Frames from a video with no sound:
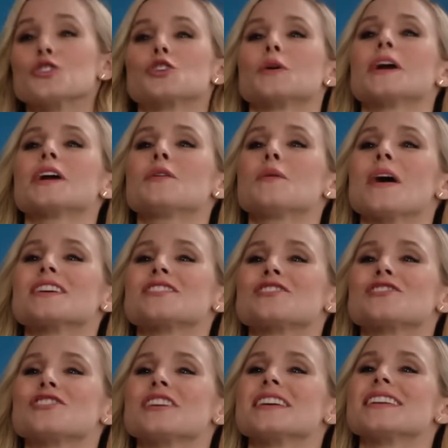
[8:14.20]
into the good
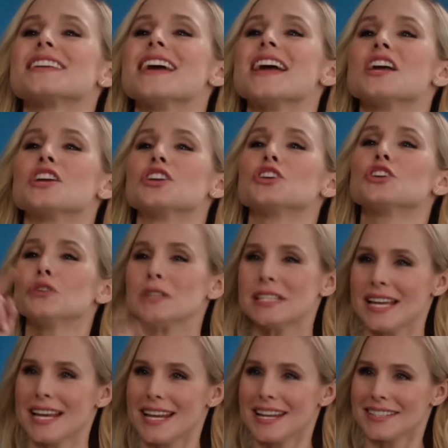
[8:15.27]
place. He
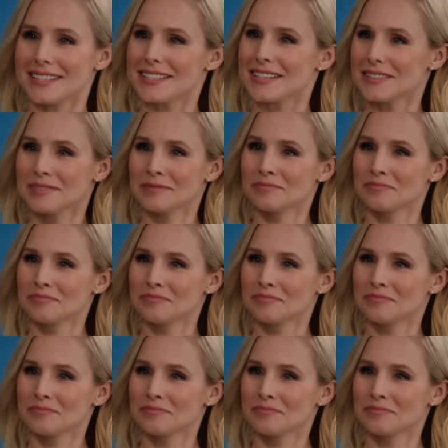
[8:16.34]
tries to teach her